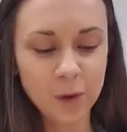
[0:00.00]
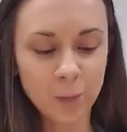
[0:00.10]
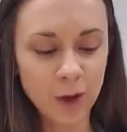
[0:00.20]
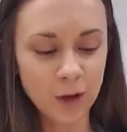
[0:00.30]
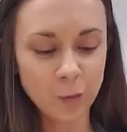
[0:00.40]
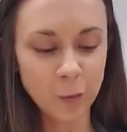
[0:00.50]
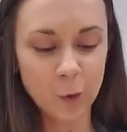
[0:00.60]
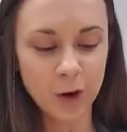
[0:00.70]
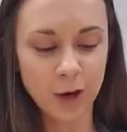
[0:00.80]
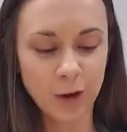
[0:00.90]
Because we're
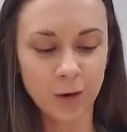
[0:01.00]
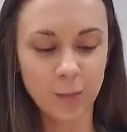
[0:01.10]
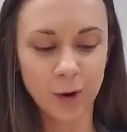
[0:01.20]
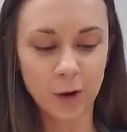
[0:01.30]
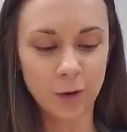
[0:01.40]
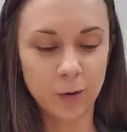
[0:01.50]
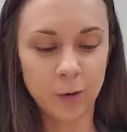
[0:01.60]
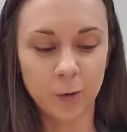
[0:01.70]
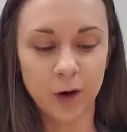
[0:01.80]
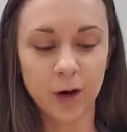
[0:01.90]
working on
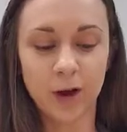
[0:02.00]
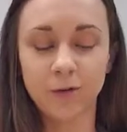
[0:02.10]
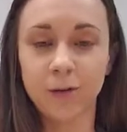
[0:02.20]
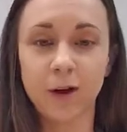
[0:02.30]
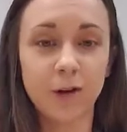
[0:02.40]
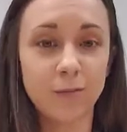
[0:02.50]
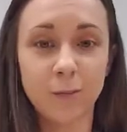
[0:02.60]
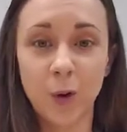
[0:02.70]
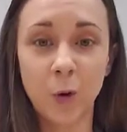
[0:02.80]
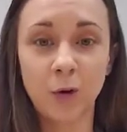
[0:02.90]
bone, we're going to have a lot
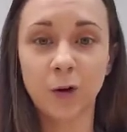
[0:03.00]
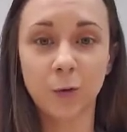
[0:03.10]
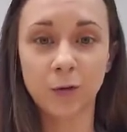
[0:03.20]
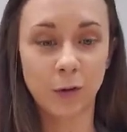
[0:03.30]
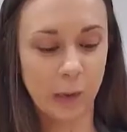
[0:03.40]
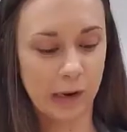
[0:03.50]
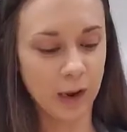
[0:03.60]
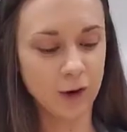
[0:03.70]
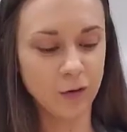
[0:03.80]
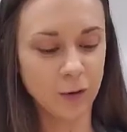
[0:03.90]
of bone and
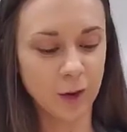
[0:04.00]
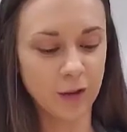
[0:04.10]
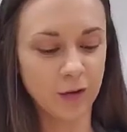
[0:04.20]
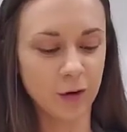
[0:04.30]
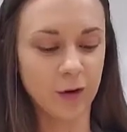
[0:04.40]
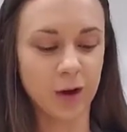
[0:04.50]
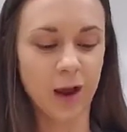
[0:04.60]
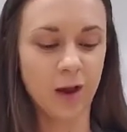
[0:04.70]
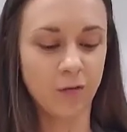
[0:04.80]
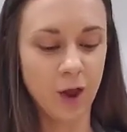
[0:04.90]
orthopedic instruments. So you're going
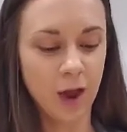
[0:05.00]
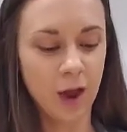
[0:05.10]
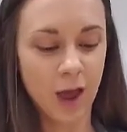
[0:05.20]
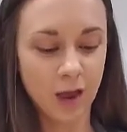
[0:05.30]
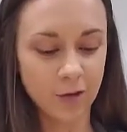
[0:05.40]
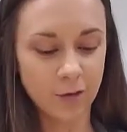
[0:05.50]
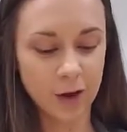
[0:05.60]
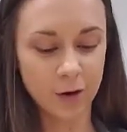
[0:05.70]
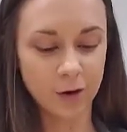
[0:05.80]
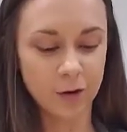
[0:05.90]
to have
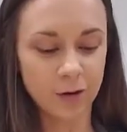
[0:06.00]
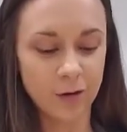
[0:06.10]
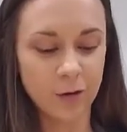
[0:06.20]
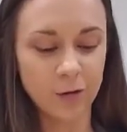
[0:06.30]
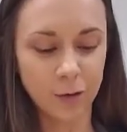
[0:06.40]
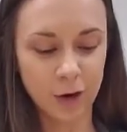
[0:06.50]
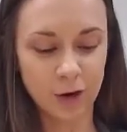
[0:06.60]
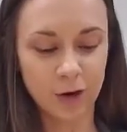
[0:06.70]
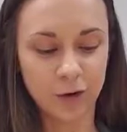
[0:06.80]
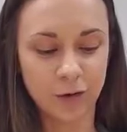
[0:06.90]
elevators,
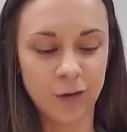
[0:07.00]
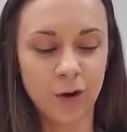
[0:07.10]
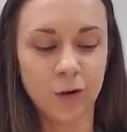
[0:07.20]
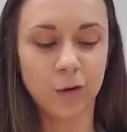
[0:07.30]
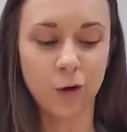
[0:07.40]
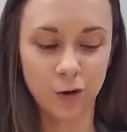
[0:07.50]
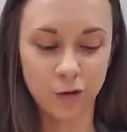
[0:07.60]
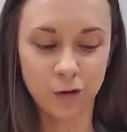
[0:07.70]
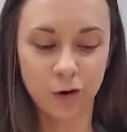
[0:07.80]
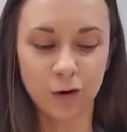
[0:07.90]
freers,
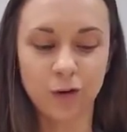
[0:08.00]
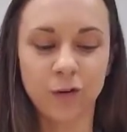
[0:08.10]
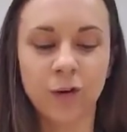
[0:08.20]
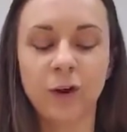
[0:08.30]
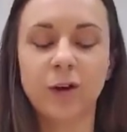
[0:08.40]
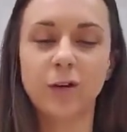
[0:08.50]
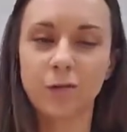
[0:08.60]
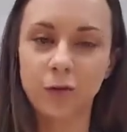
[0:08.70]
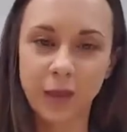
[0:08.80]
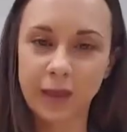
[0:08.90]
rongeurs,
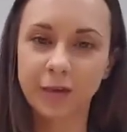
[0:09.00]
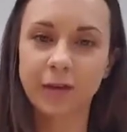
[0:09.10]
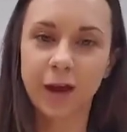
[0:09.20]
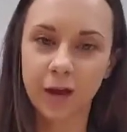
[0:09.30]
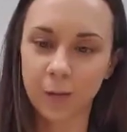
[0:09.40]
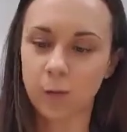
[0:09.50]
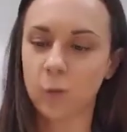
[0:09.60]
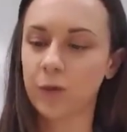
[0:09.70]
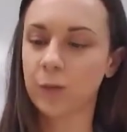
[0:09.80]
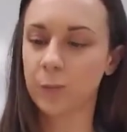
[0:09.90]
different things to help
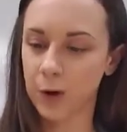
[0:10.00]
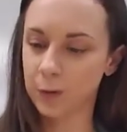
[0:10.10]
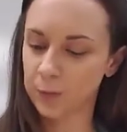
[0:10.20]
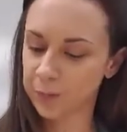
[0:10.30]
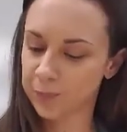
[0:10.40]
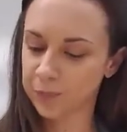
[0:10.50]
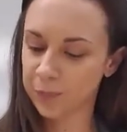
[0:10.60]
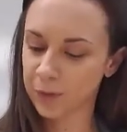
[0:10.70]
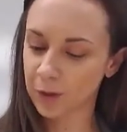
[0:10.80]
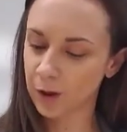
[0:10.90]
with bone.
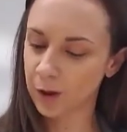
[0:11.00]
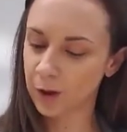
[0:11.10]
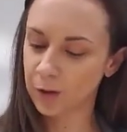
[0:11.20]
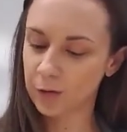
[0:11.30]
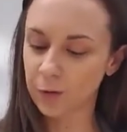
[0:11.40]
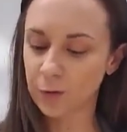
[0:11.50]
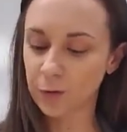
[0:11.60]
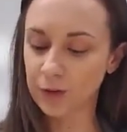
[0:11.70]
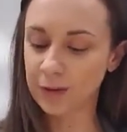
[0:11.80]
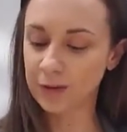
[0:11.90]
So
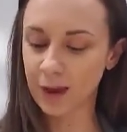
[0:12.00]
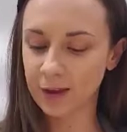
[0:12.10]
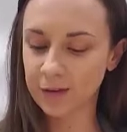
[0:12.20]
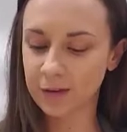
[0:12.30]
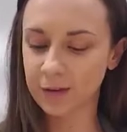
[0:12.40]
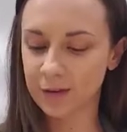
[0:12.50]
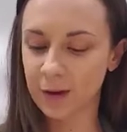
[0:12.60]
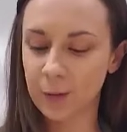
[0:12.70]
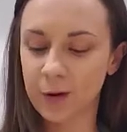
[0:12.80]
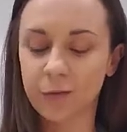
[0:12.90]
for these cases, it's
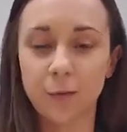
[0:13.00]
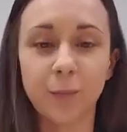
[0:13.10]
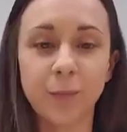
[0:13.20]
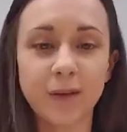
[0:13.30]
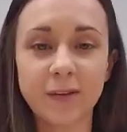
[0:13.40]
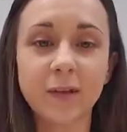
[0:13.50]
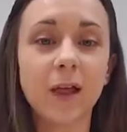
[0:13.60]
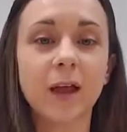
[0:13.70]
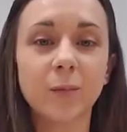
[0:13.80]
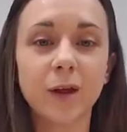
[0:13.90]
going to be for
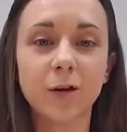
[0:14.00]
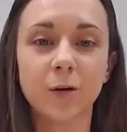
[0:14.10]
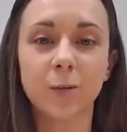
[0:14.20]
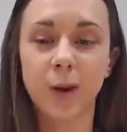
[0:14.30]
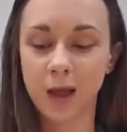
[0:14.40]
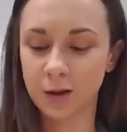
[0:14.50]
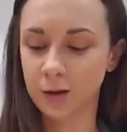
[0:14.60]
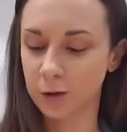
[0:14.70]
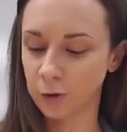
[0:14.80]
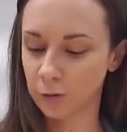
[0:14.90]
misalignment or
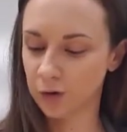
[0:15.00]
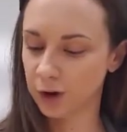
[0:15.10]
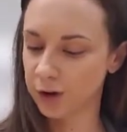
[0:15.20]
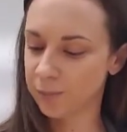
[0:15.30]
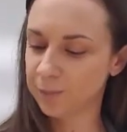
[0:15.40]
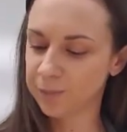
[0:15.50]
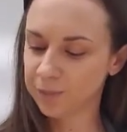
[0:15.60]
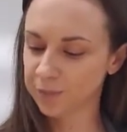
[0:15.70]
malocclusion.